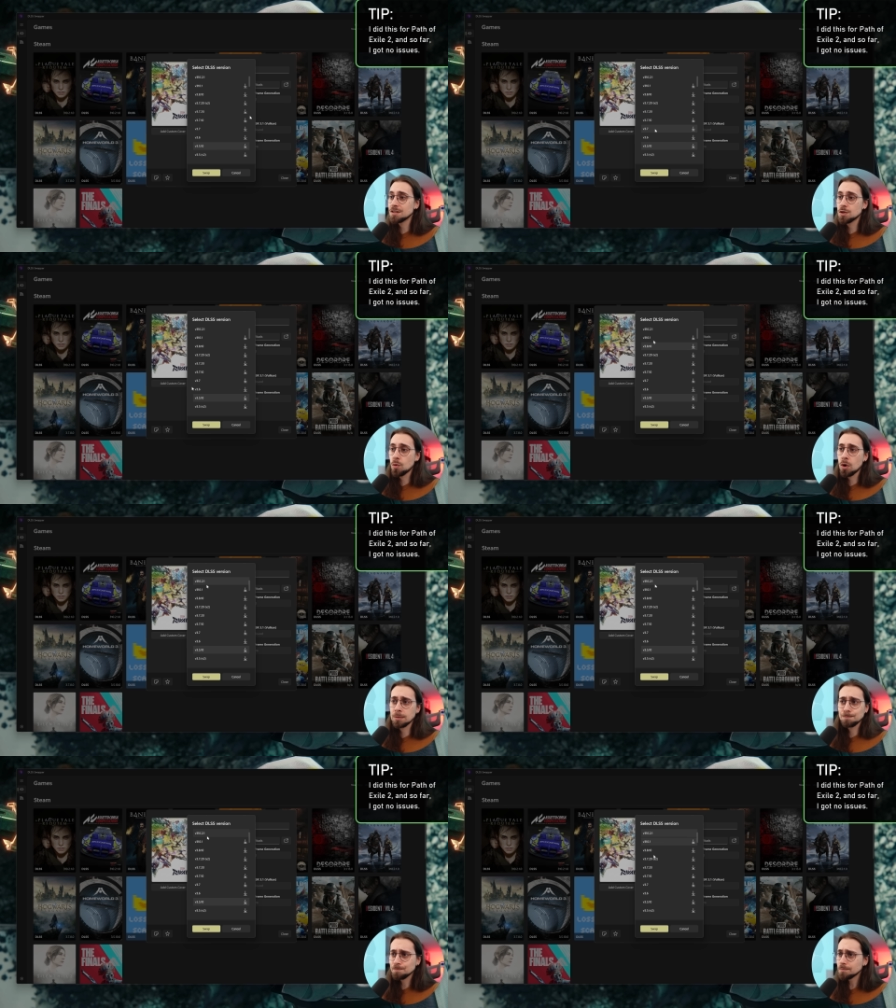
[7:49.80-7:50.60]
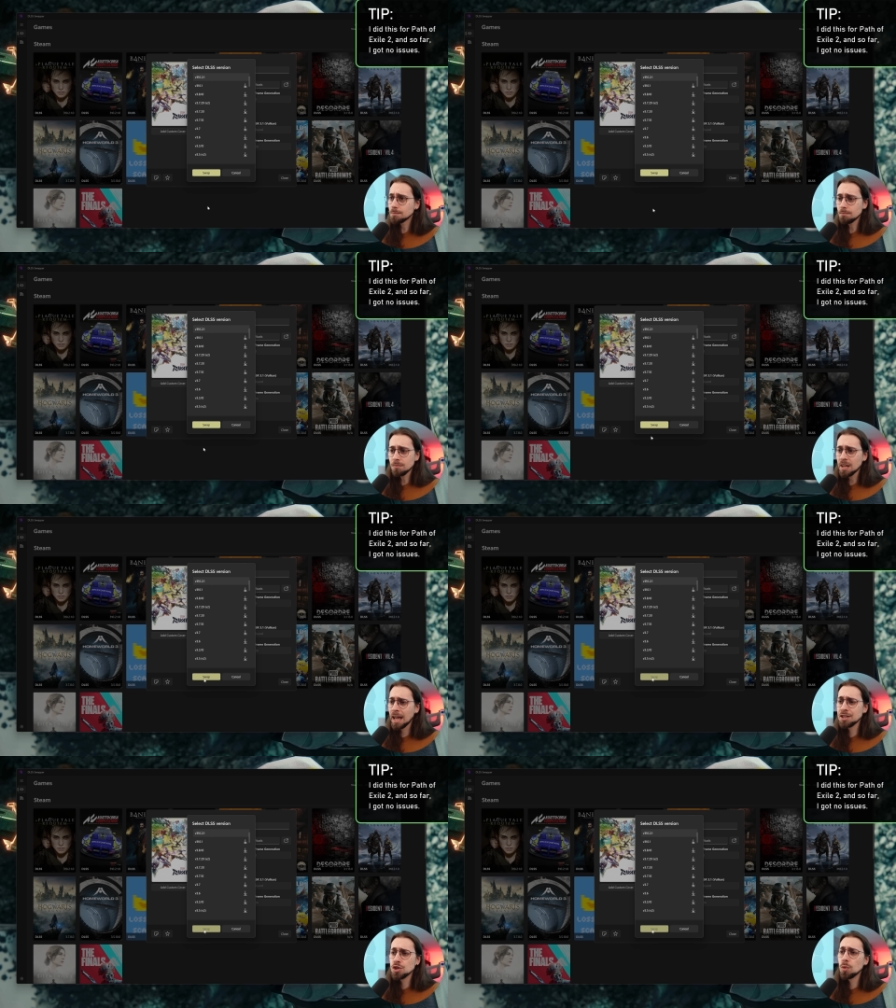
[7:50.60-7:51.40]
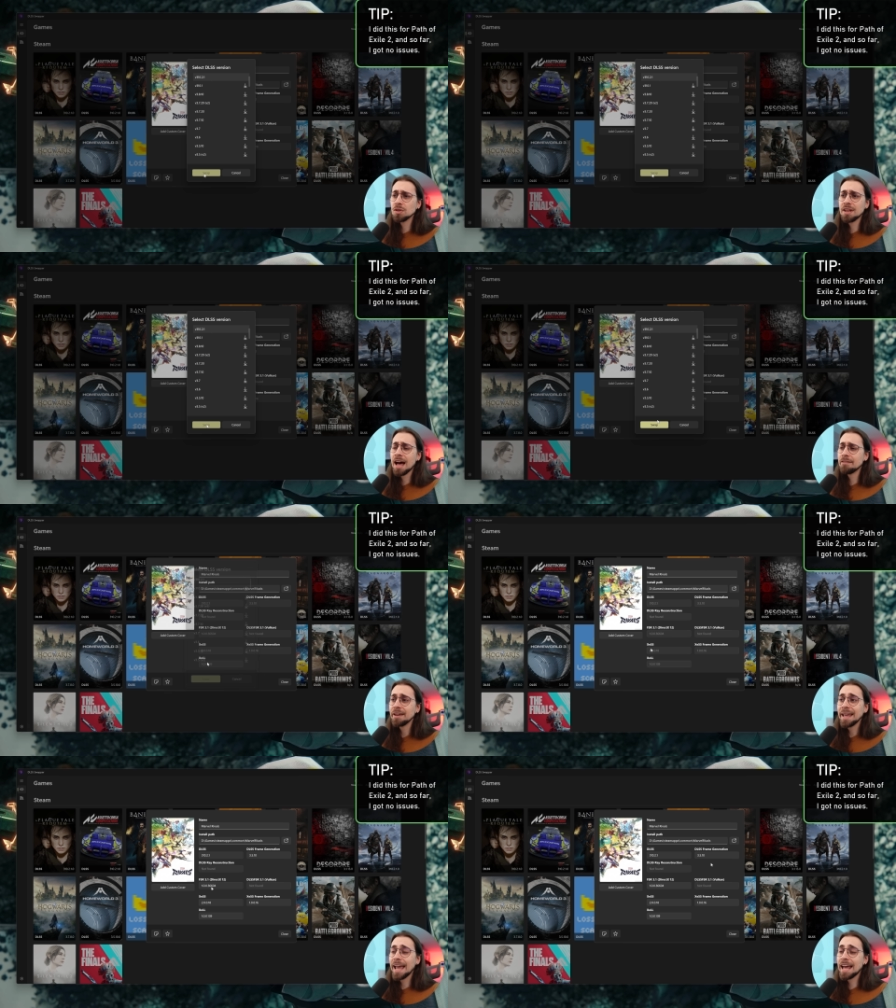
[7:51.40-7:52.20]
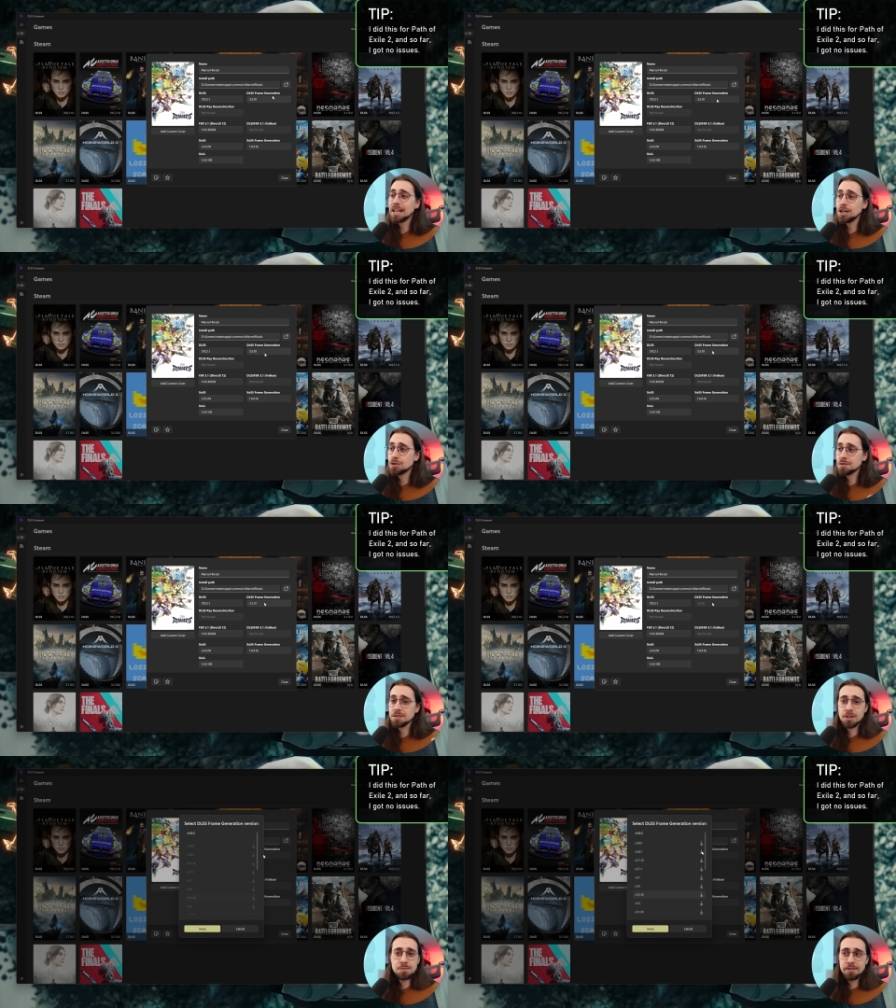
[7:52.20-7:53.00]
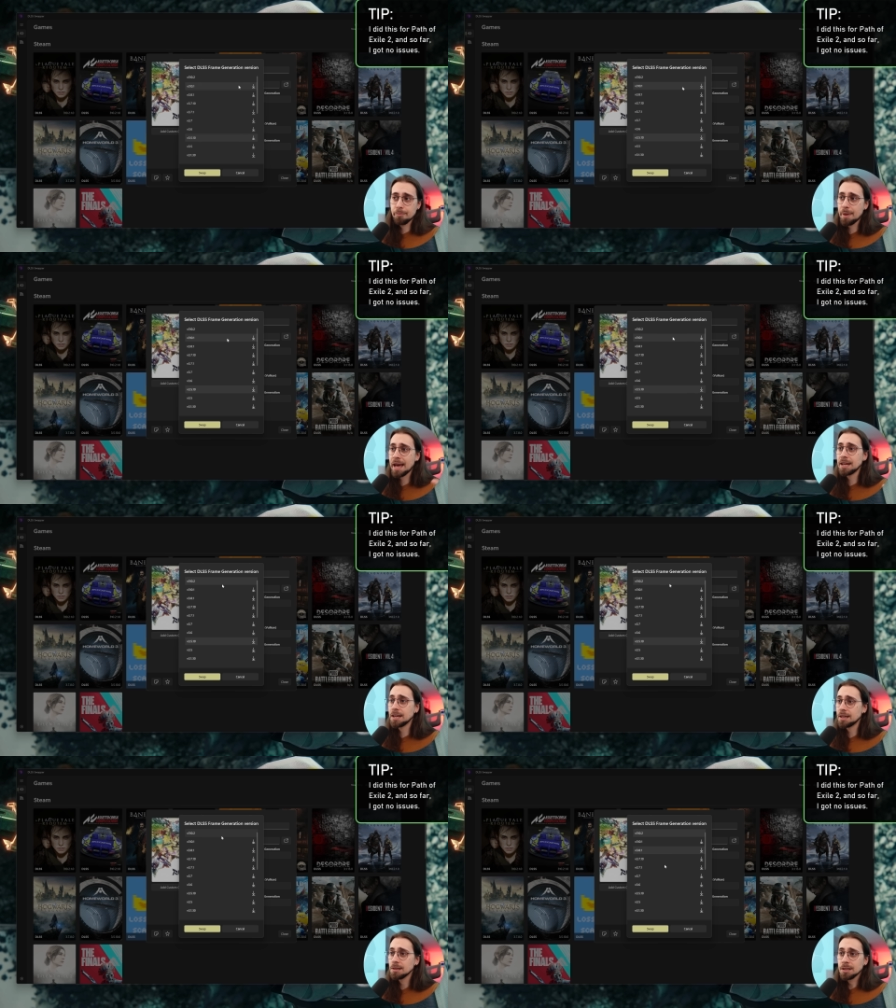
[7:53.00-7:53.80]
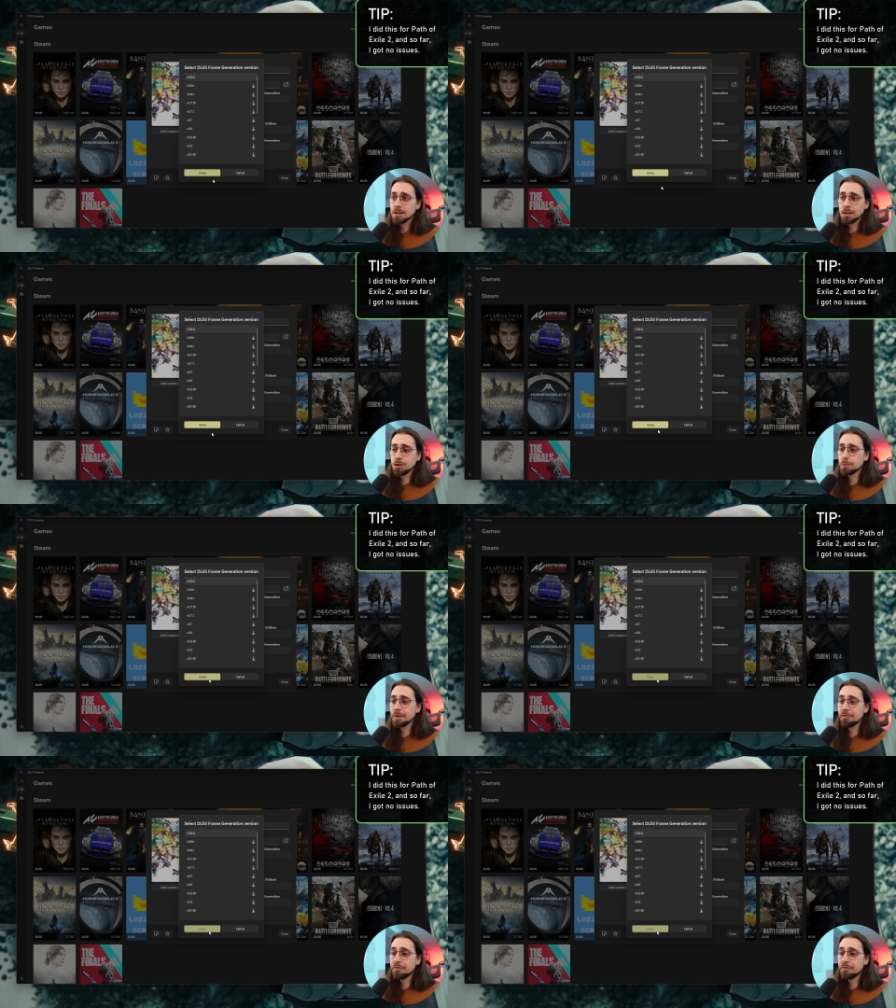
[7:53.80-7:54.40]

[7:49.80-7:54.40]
and so on, and you won't have any issues in terms of banning. You'll be